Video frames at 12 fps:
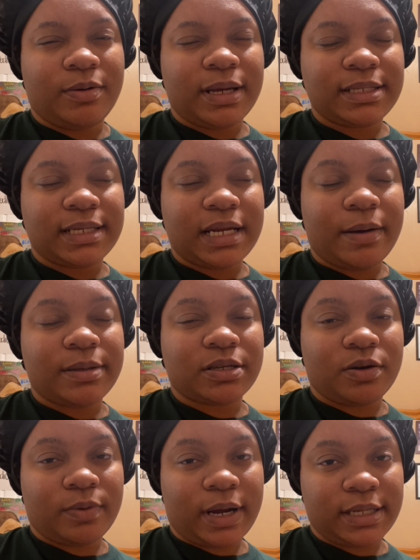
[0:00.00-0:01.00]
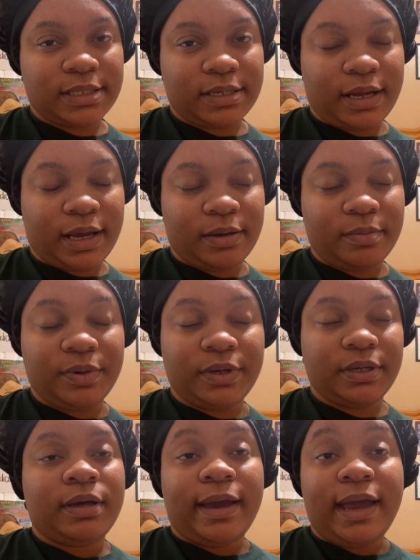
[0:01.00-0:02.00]
said I was gonna write tonight, but
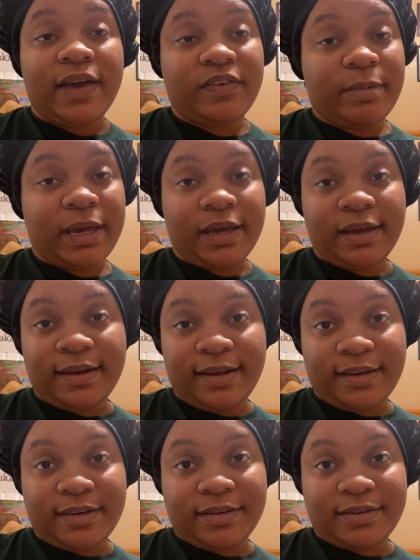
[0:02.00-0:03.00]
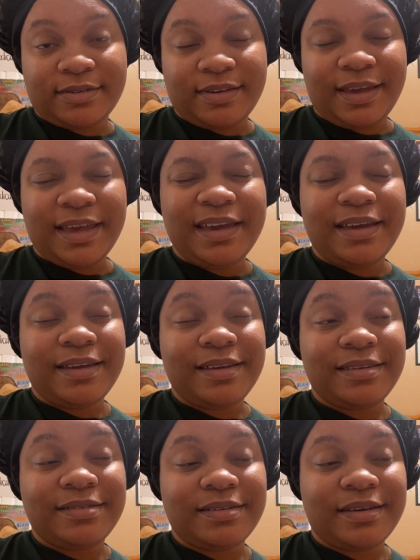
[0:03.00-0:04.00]
I have a bad headache
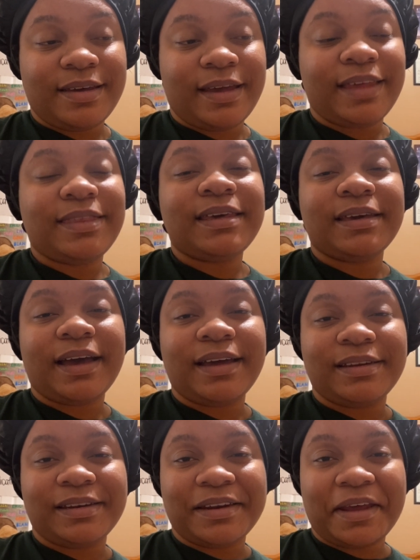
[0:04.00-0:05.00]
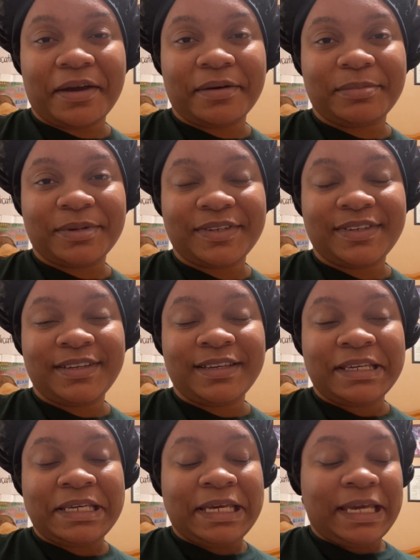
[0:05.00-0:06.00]
and I think I need a nap.
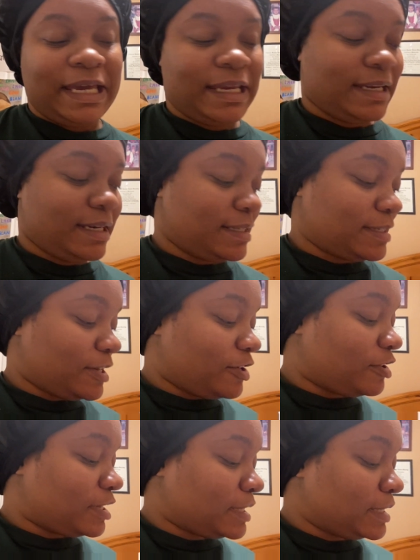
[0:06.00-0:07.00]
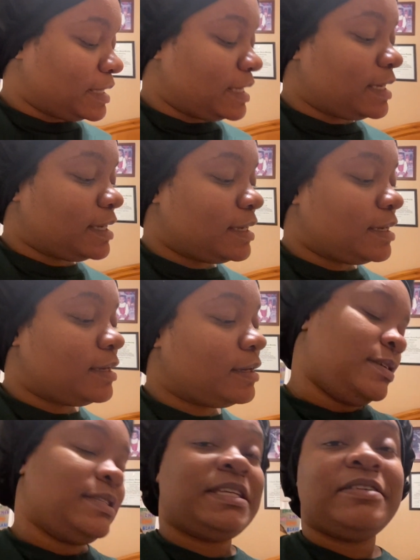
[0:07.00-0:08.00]
And it is currently
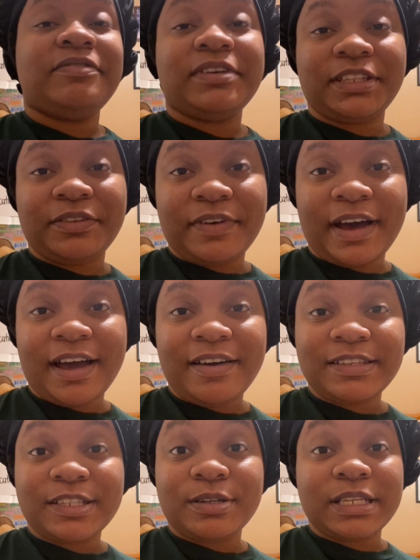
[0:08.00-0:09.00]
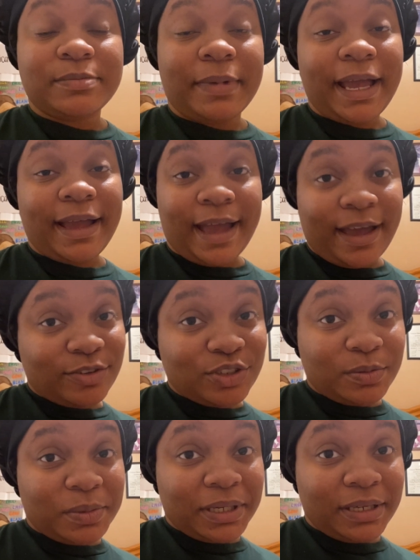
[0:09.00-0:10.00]
10.55, so this might
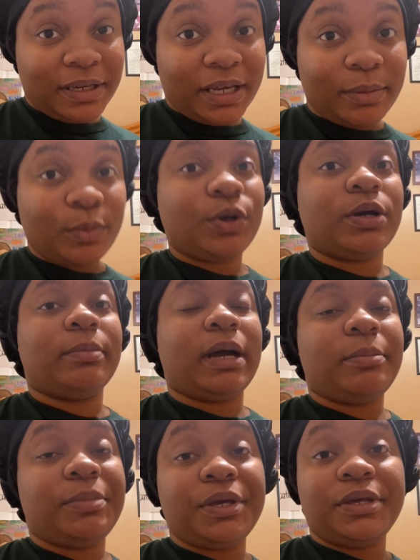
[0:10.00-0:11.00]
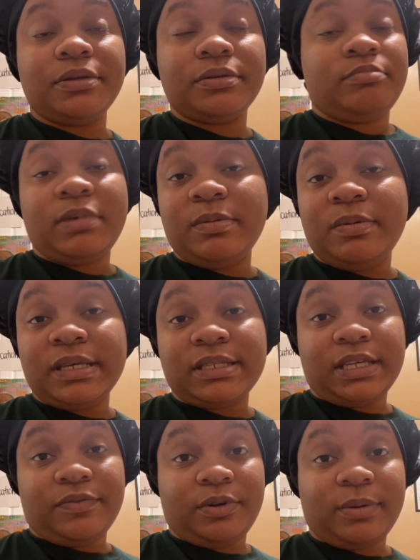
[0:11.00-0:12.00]
actually be a nap or it might be me being
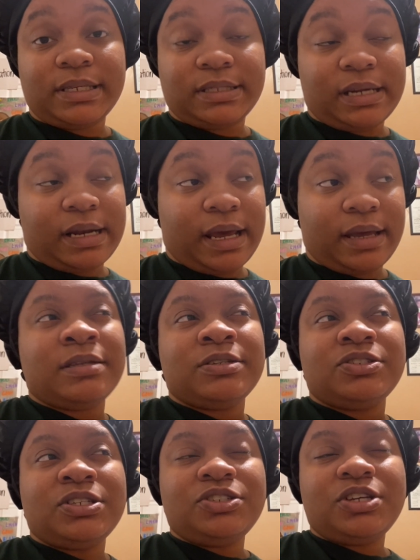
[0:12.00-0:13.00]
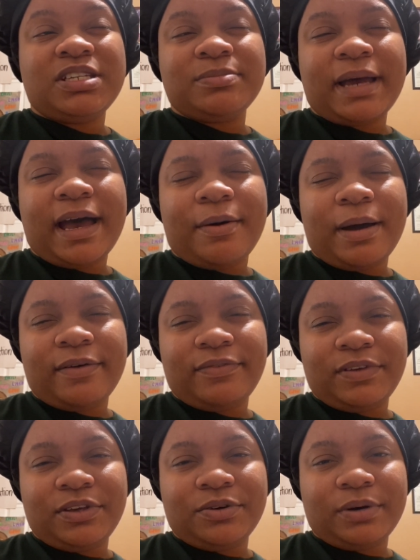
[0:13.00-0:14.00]
asleep for the rest of the night. Just judging by how I
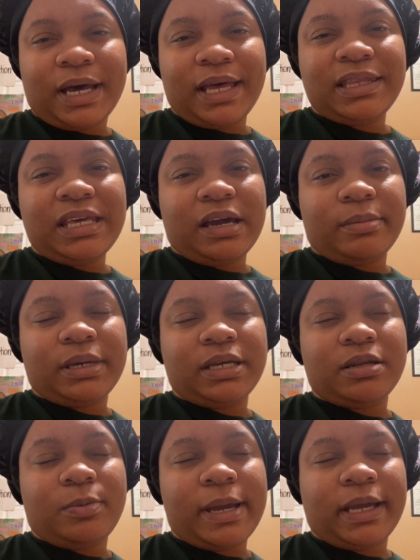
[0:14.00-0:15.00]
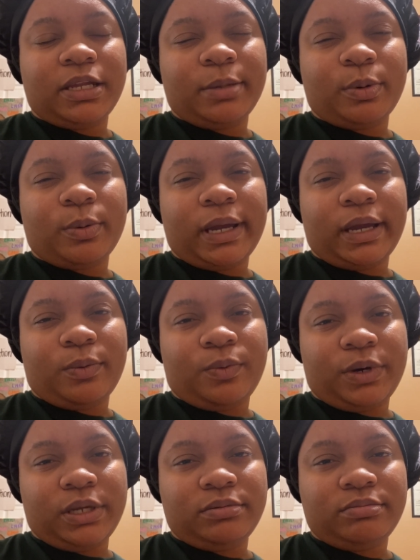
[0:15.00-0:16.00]
feel, I think I'm gonna end up waking up around
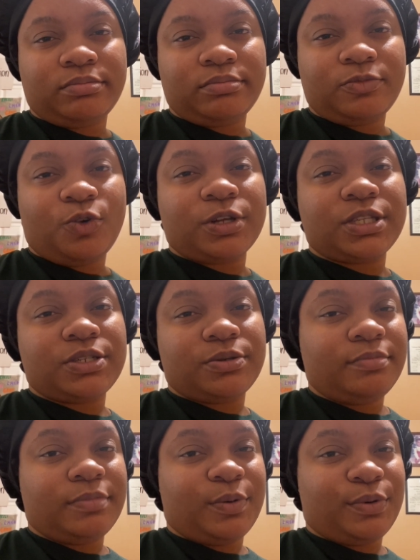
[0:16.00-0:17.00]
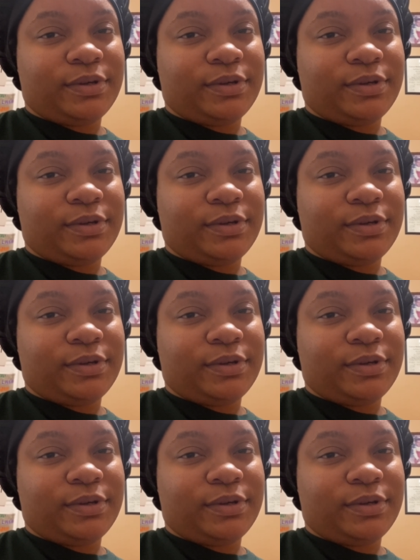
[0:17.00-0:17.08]
one or two, but we'll